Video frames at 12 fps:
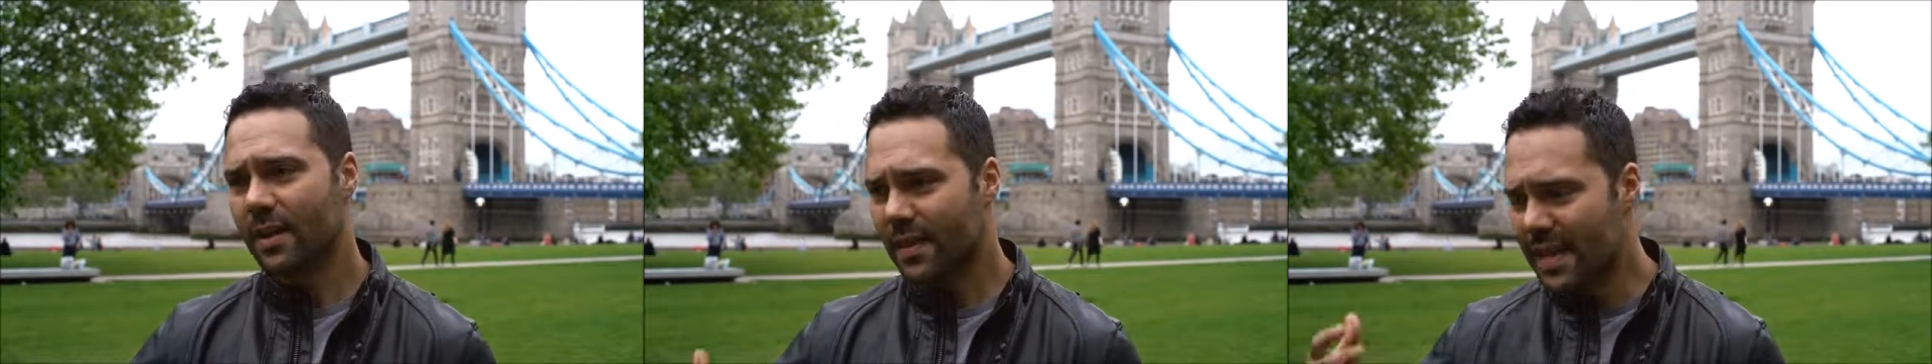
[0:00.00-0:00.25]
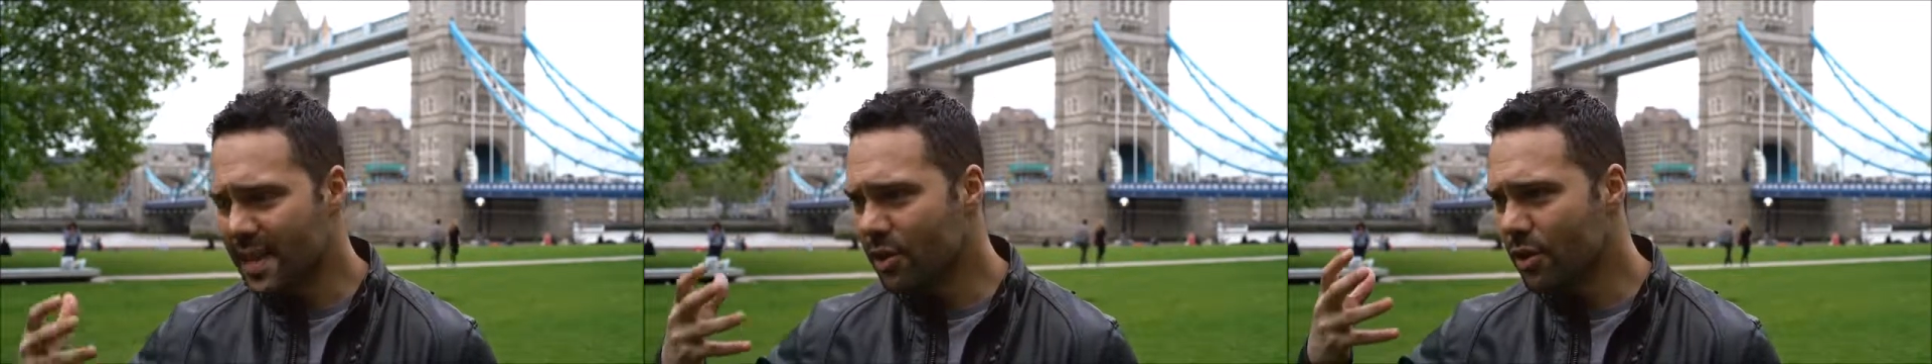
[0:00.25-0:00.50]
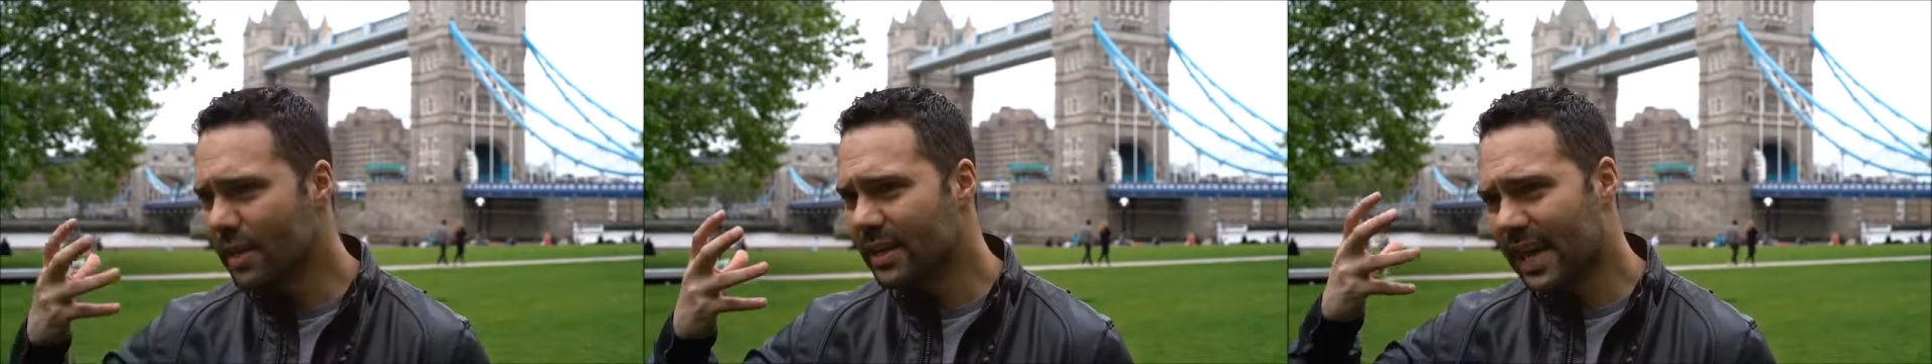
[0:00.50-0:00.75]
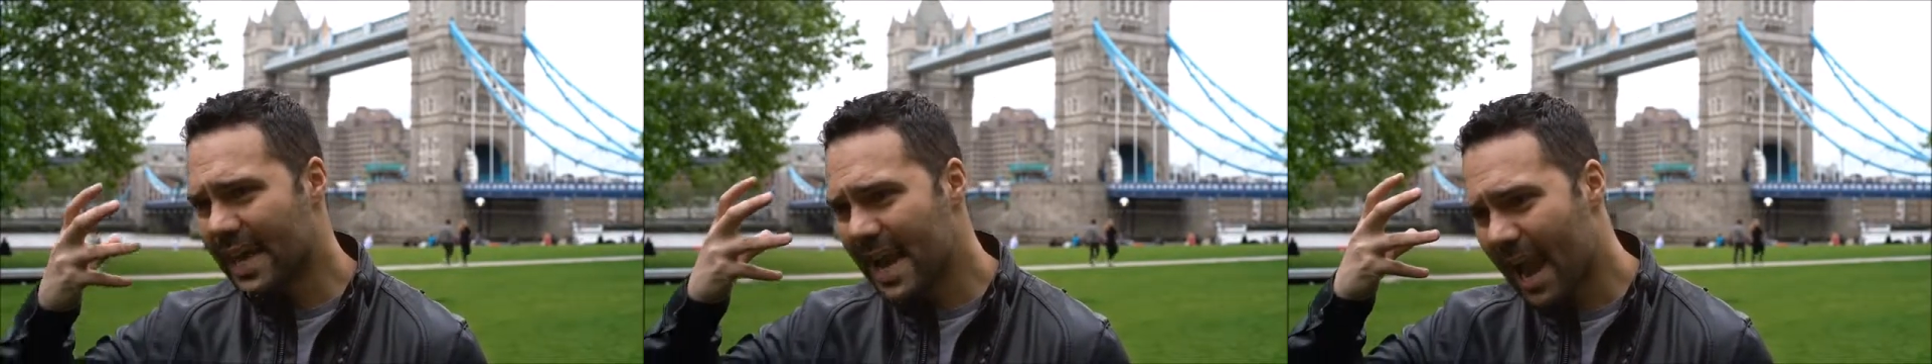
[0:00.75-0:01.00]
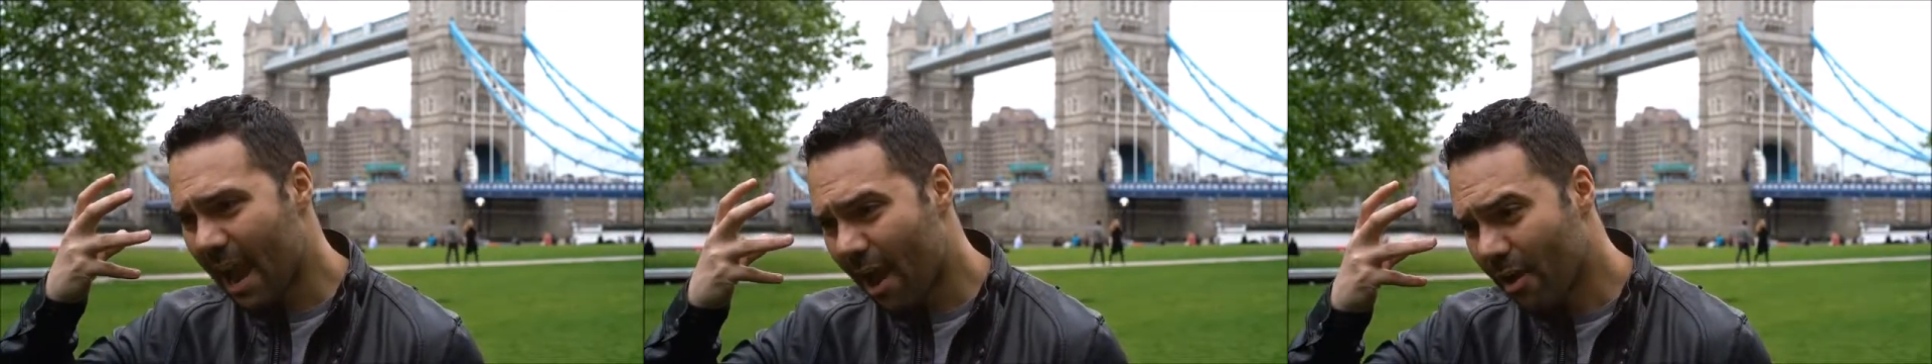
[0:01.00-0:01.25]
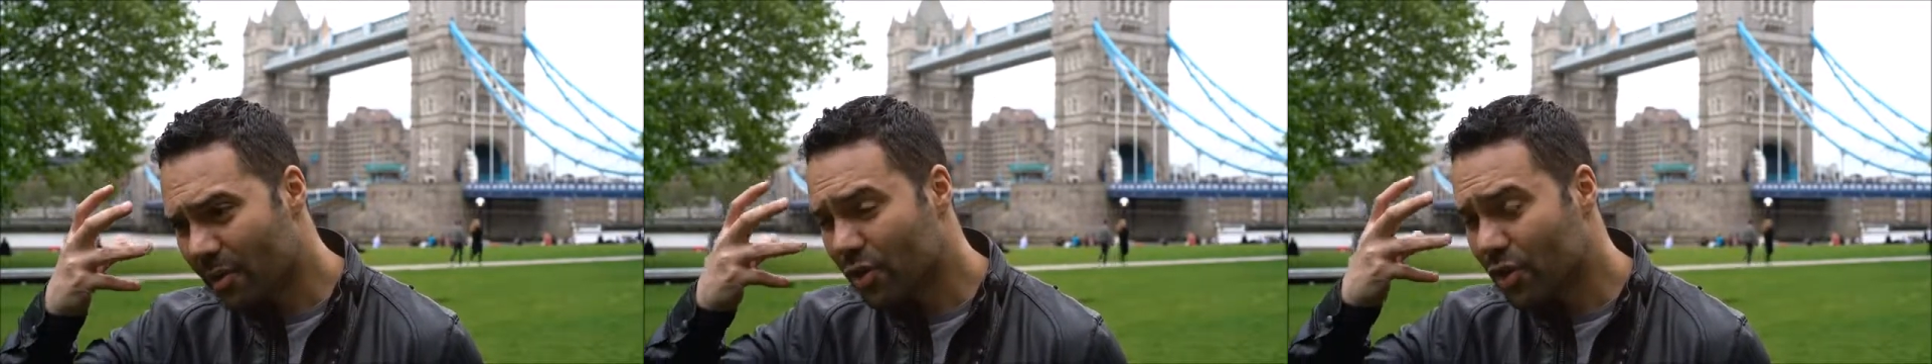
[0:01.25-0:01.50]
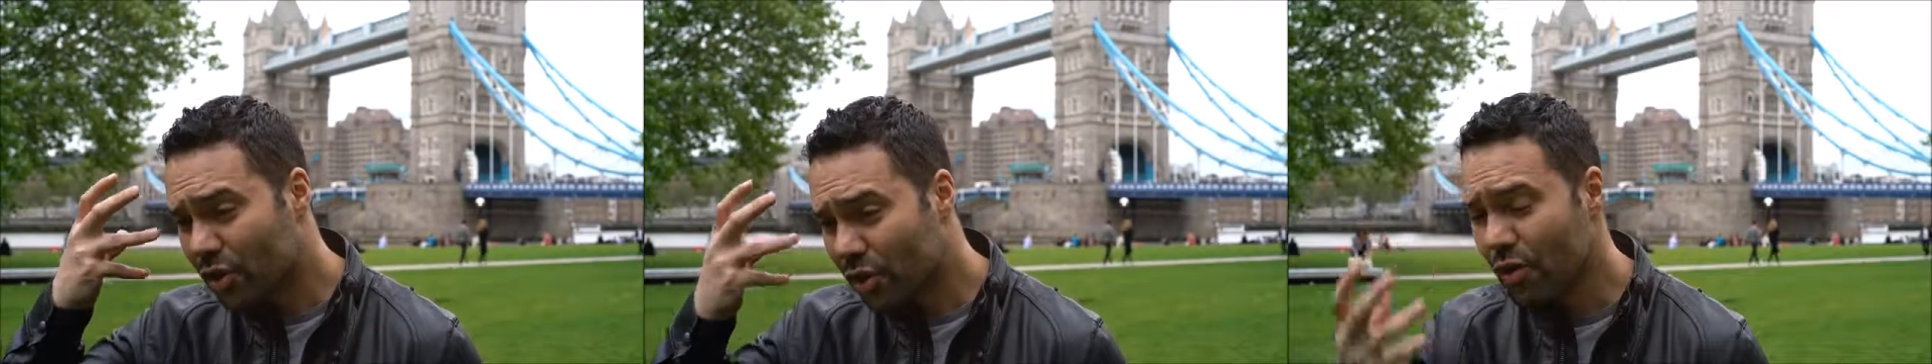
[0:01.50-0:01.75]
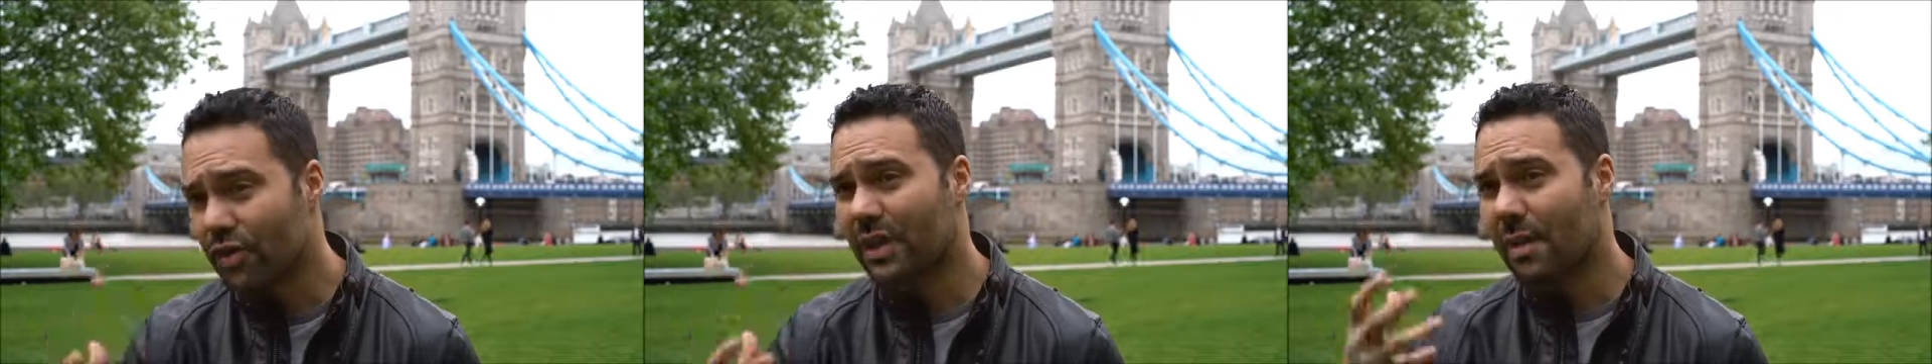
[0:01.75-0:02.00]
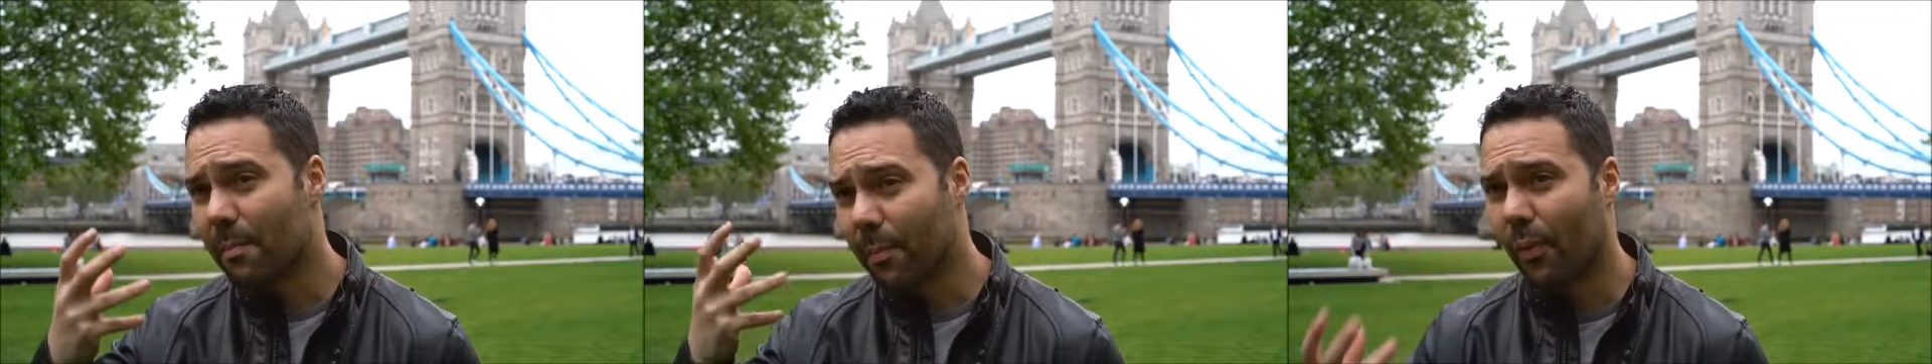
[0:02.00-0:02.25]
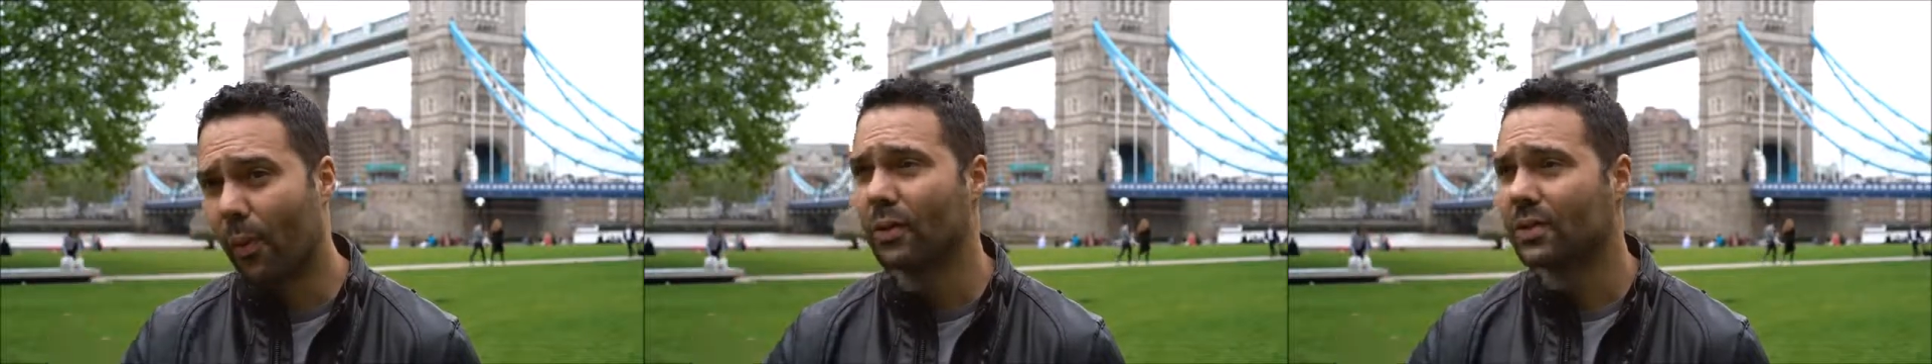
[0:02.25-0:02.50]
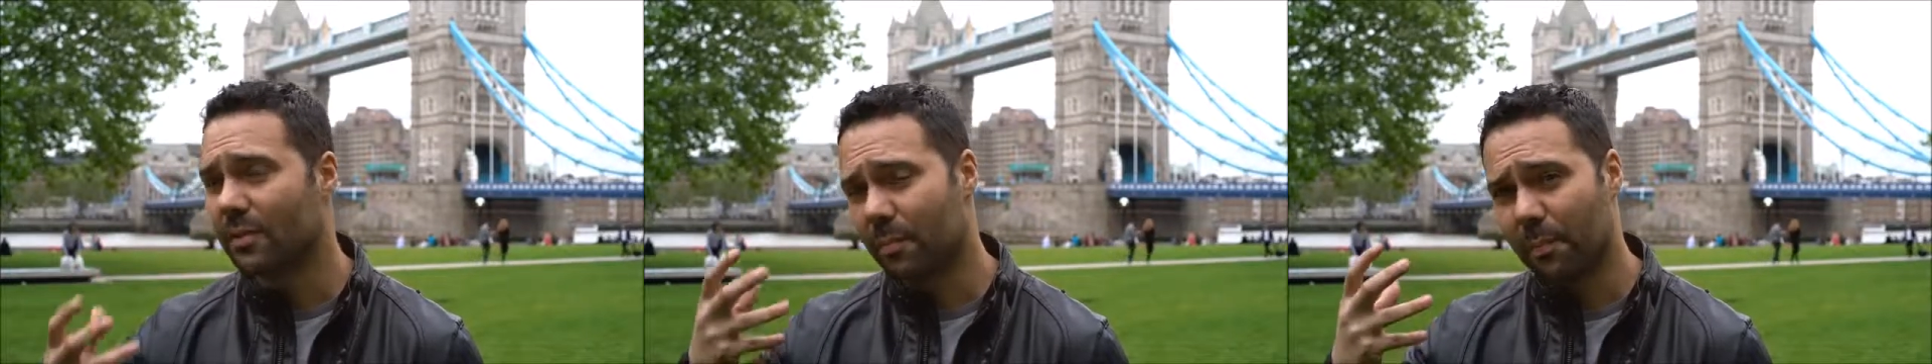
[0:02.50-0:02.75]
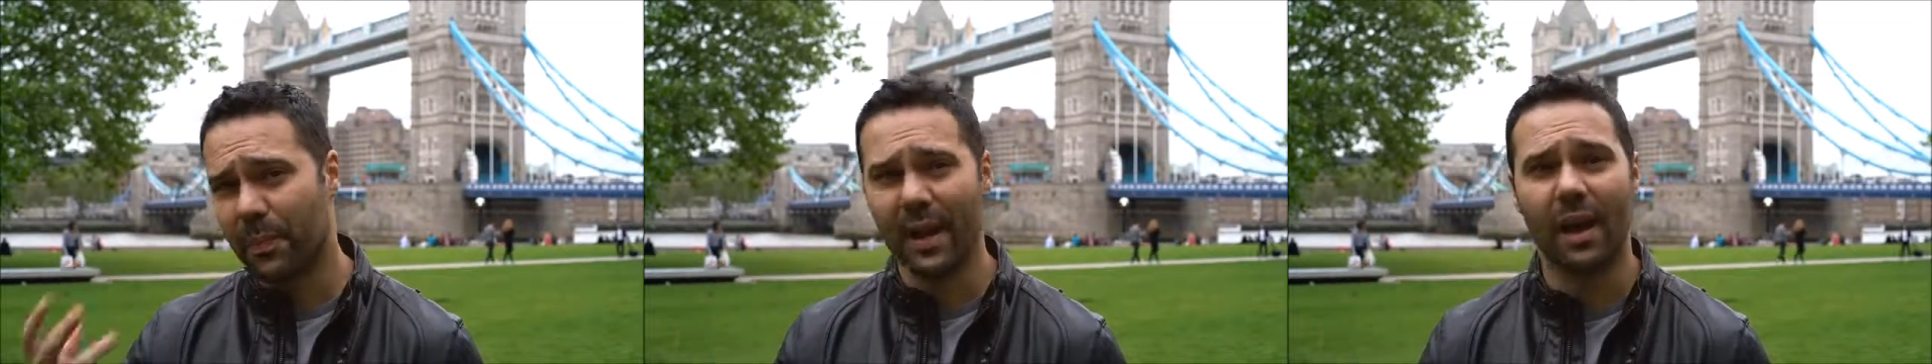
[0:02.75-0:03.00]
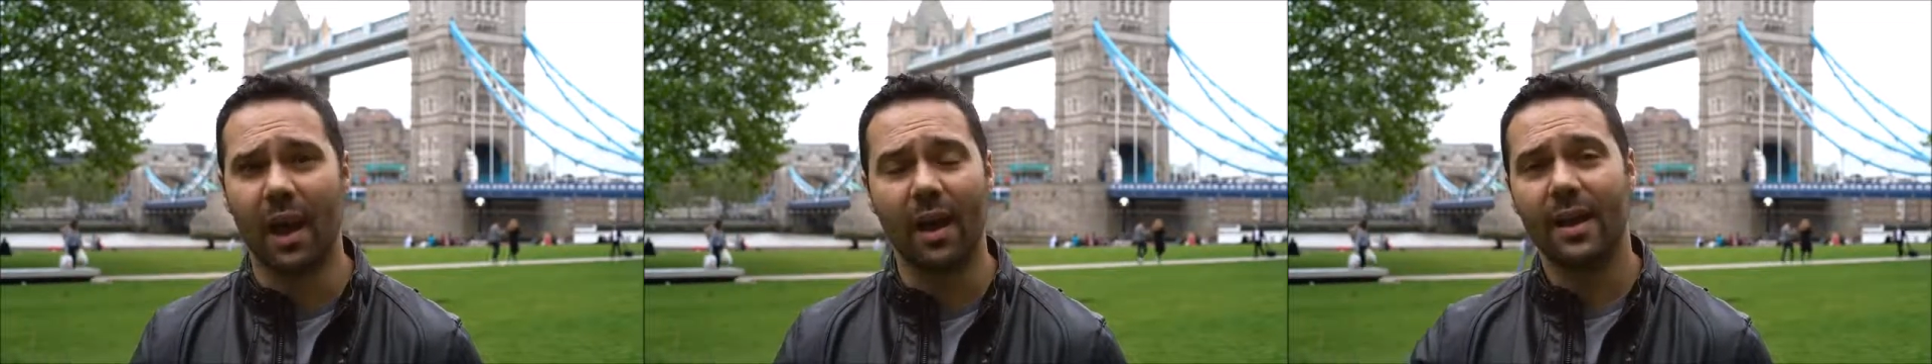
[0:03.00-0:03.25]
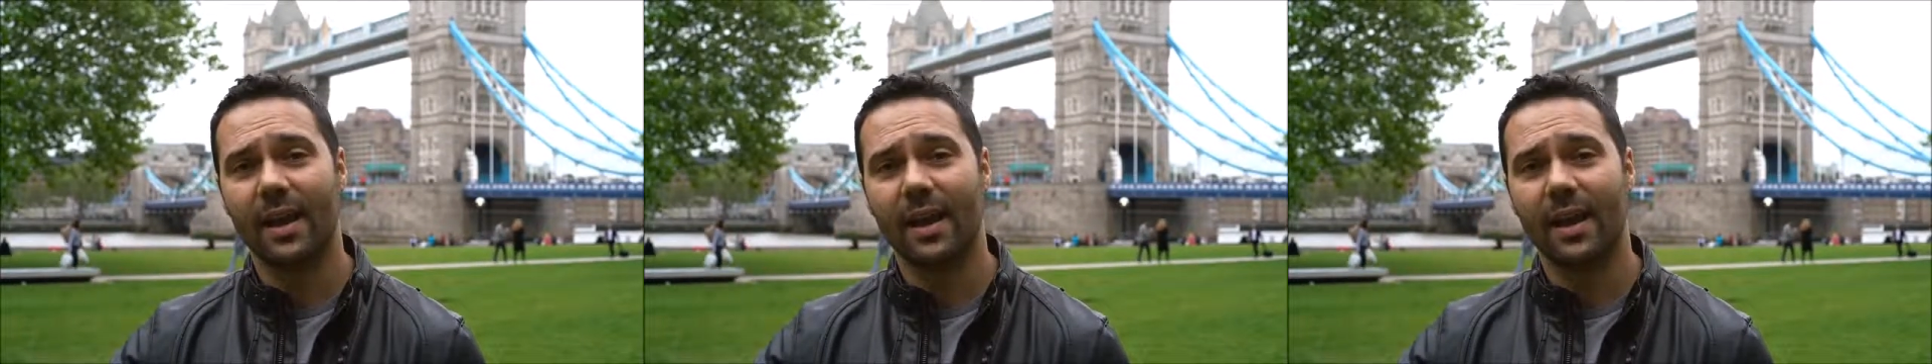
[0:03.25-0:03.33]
The EU is a hugely important pillar